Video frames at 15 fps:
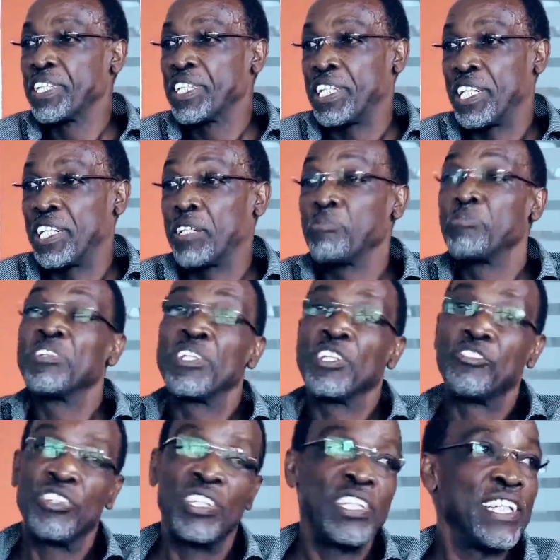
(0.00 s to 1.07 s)
the
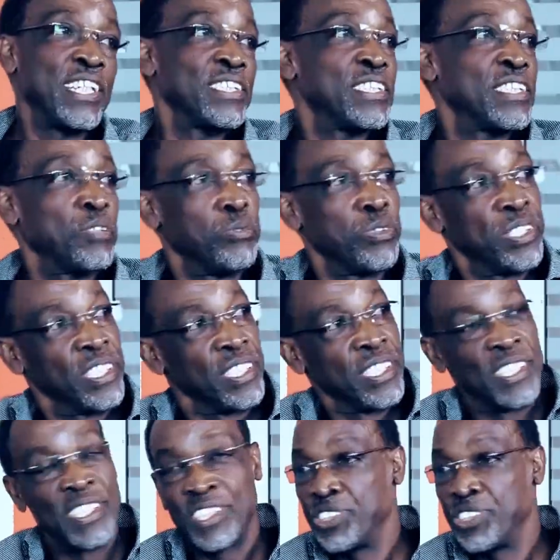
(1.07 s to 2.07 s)
seniors supporting the